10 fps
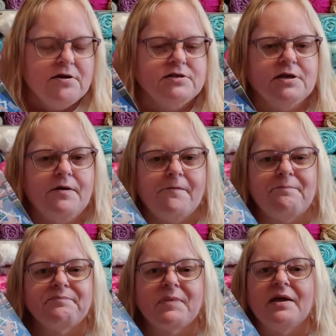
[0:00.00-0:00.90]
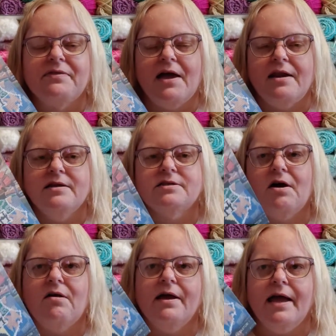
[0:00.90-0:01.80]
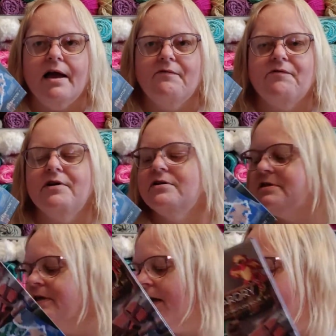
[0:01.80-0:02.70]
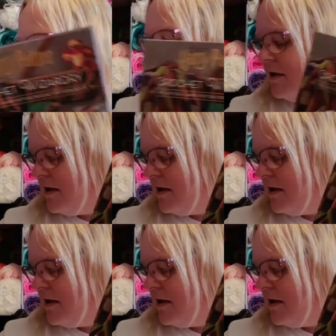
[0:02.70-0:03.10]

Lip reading: So that is all I have for you today.